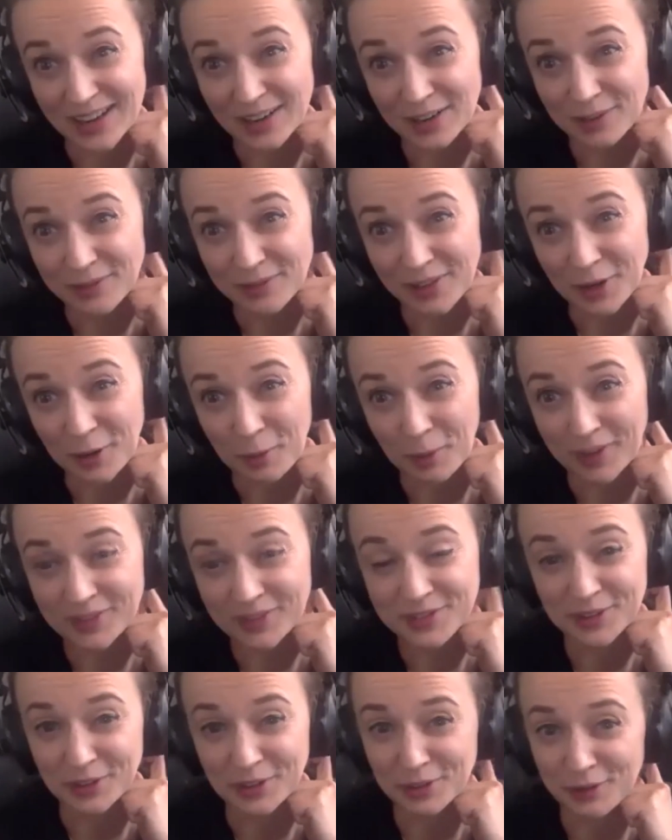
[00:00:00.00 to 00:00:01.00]
love that
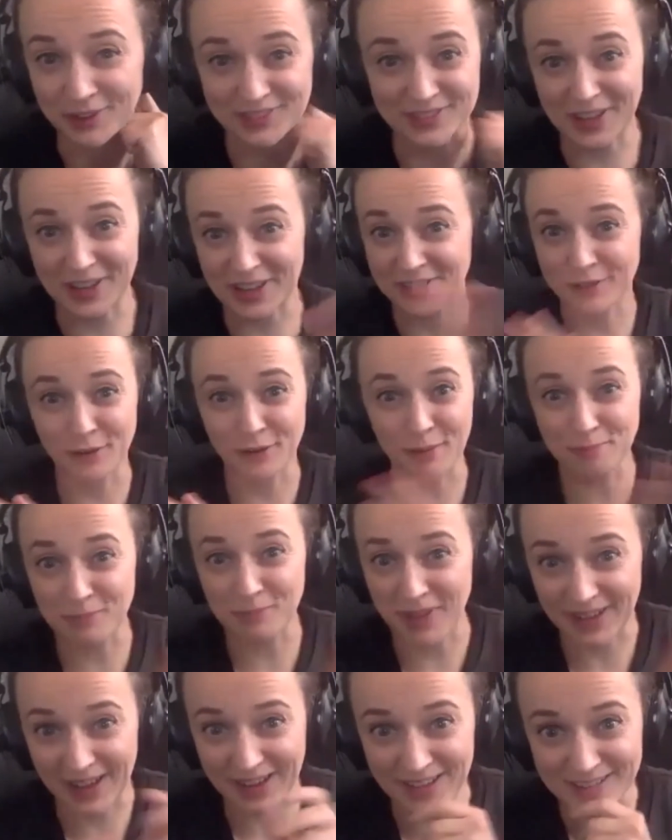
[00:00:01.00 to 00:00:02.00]
question. Chrissy, interrupt
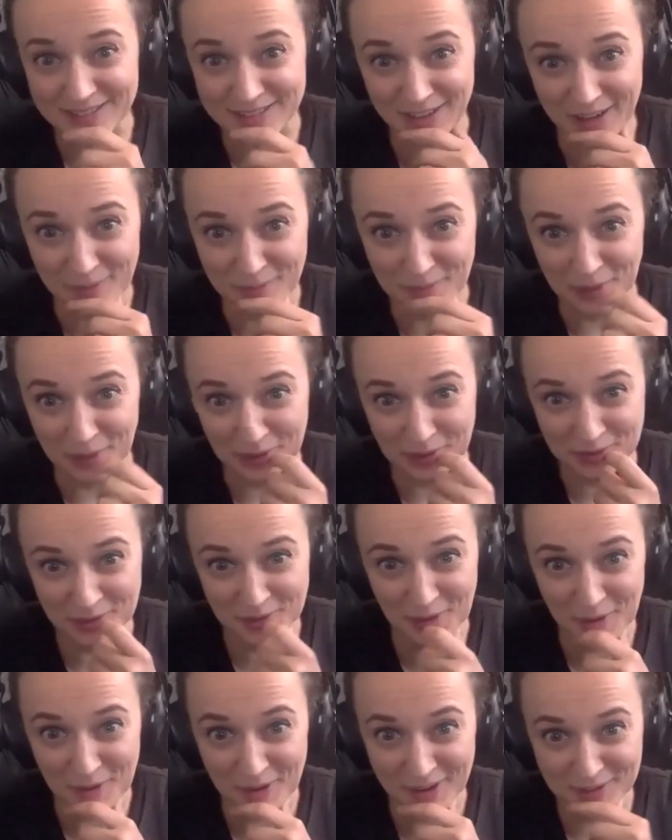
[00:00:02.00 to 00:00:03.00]
me at any time because you
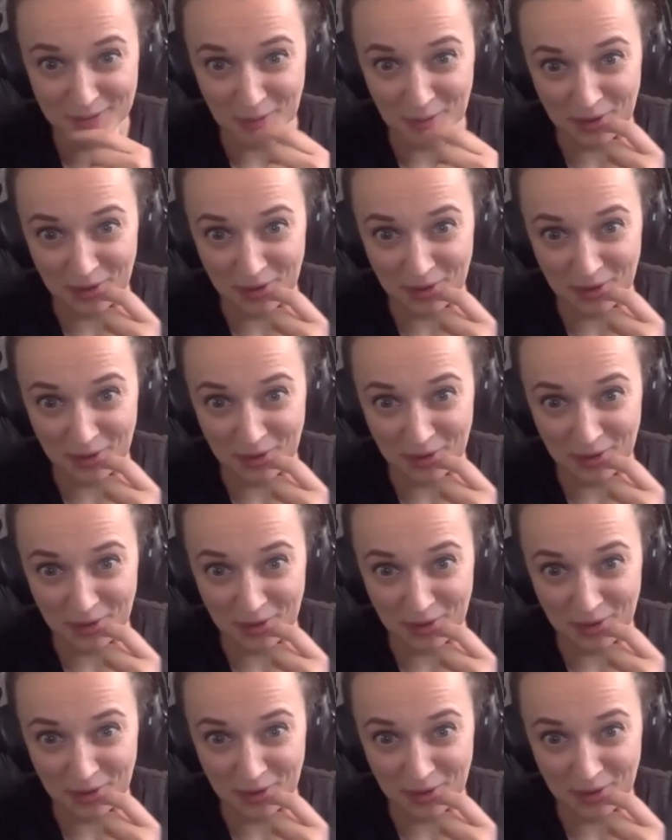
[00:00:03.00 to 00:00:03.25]
know I talk a